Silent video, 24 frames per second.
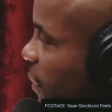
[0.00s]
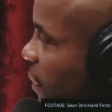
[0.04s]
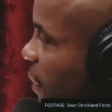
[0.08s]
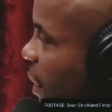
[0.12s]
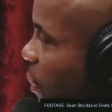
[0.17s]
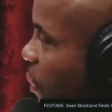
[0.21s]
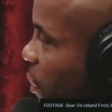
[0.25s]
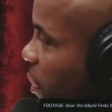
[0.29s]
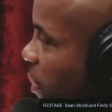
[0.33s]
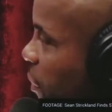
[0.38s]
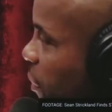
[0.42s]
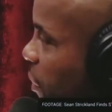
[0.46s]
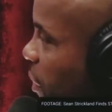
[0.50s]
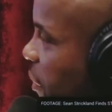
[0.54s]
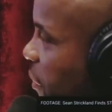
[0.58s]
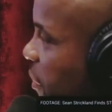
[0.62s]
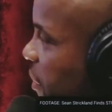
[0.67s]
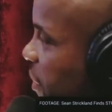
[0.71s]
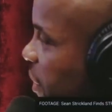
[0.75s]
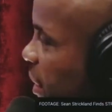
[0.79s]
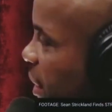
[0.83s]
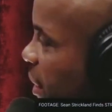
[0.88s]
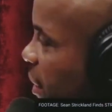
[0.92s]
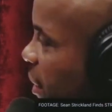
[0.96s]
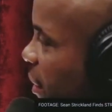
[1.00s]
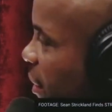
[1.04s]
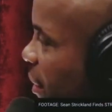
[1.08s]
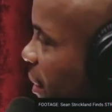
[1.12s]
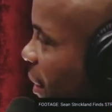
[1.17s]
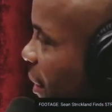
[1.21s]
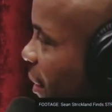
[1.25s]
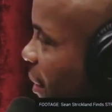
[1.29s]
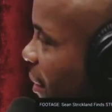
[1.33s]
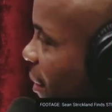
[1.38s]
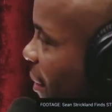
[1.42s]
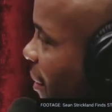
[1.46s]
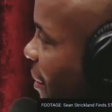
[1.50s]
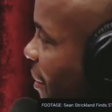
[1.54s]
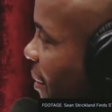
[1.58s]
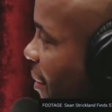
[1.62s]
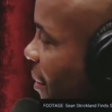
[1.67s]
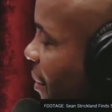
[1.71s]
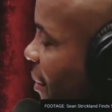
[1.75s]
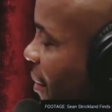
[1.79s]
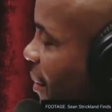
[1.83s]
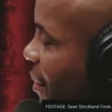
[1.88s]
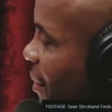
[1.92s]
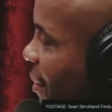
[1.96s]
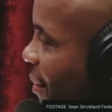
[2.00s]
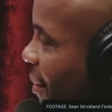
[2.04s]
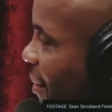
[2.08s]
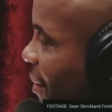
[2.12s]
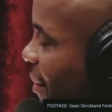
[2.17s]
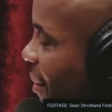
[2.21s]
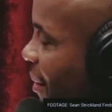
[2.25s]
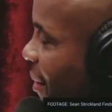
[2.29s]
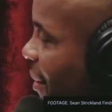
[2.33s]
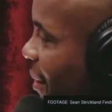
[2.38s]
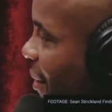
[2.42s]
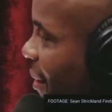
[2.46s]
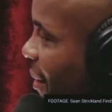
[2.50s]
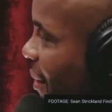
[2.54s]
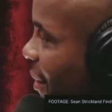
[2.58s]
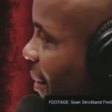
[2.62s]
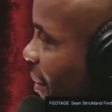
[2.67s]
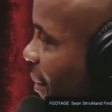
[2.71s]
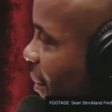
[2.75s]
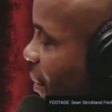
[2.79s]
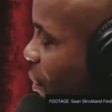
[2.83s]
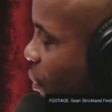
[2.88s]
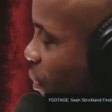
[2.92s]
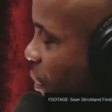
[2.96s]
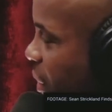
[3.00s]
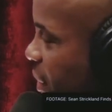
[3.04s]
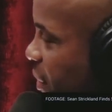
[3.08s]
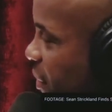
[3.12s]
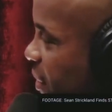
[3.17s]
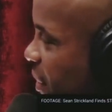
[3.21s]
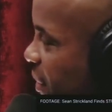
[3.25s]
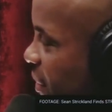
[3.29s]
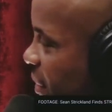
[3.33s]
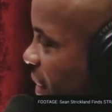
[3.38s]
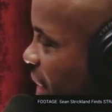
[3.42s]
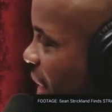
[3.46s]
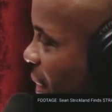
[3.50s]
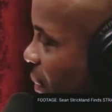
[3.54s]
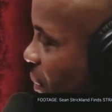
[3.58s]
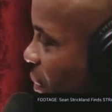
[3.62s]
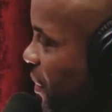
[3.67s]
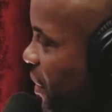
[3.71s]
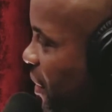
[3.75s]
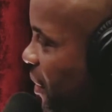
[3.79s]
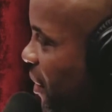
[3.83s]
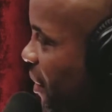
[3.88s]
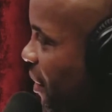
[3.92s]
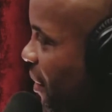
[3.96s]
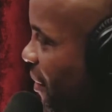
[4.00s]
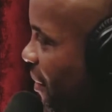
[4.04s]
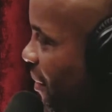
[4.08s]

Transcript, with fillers: I wonder what he was thinking. Like, who oh is this guy with he the gun?